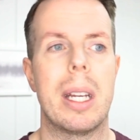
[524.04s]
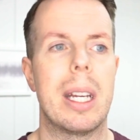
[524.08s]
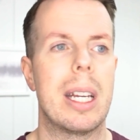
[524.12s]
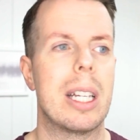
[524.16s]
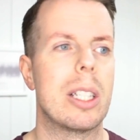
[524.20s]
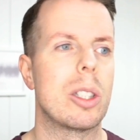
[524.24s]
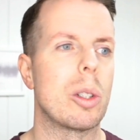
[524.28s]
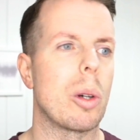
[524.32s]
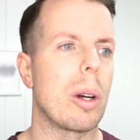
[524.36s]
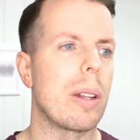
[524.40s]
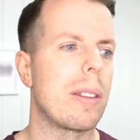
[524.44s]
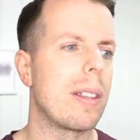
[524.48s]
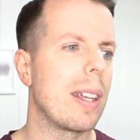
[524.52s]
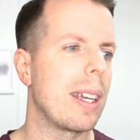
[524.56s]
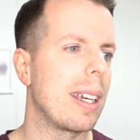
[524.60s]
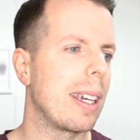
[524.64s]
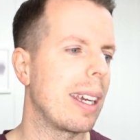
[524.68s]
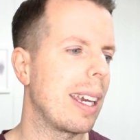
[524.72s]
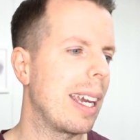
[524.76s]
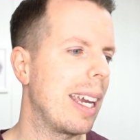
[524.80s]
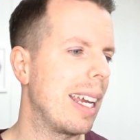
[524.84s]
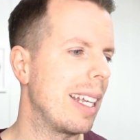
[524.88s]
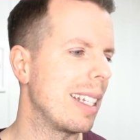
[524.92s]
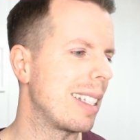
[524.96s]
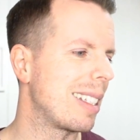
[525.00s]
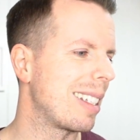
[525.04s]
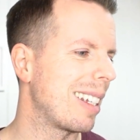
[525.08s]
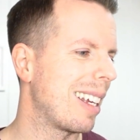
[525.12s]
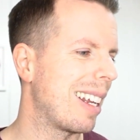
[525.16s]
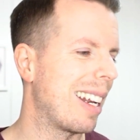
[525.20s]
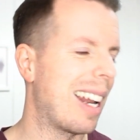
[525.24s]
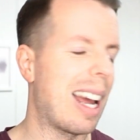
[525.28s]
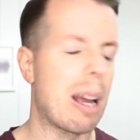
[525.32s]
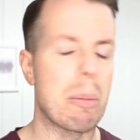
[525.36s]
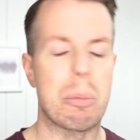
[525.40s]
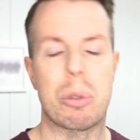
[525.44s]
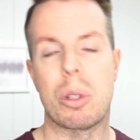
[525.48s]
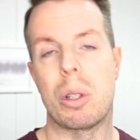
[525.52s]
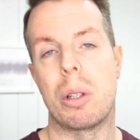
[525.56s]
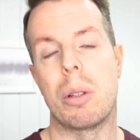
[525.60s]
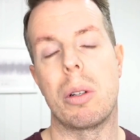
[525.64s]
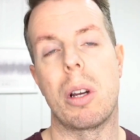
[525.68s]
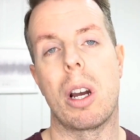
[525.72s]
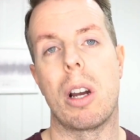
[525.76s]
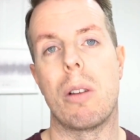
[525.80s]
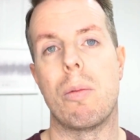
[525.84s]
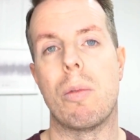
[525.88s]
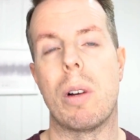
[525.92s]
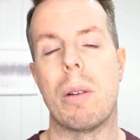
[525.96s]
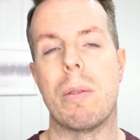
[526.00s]
So I think it's an absolute
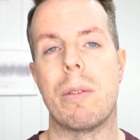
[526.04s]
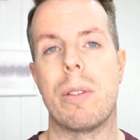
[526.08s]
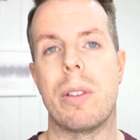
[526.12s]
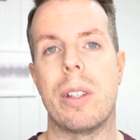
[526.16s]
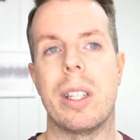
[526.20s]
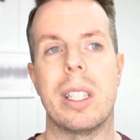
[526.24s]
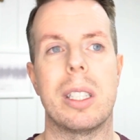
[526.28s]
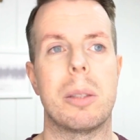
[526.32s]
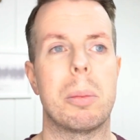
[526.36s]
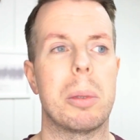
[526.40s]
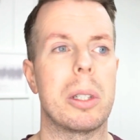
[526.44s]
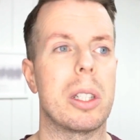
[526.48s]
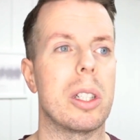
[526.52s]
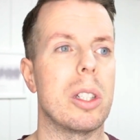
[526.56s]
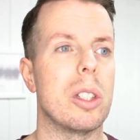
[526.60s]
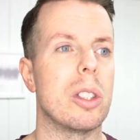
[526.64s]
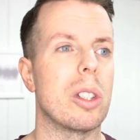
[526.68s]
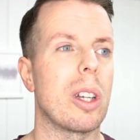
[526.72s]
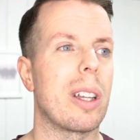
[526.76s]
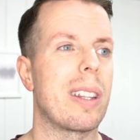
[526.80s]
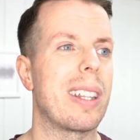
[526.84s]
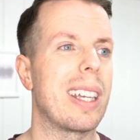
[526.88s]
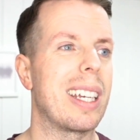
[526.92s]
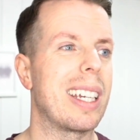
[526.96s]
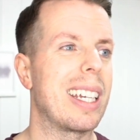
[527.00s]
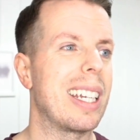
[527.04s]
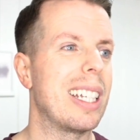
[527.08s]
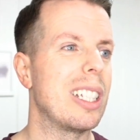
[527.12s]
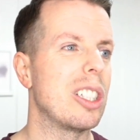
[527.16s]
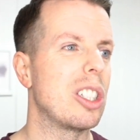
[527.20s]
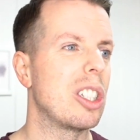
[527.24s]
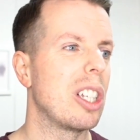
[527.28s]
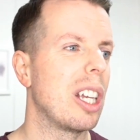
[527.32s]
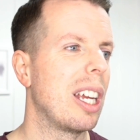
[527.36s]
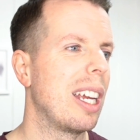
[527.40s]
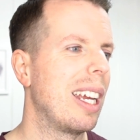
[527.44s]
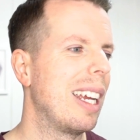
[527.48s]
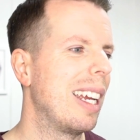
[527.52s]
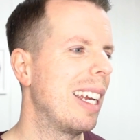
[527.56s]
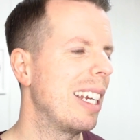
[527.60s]
home run for this, because I think it's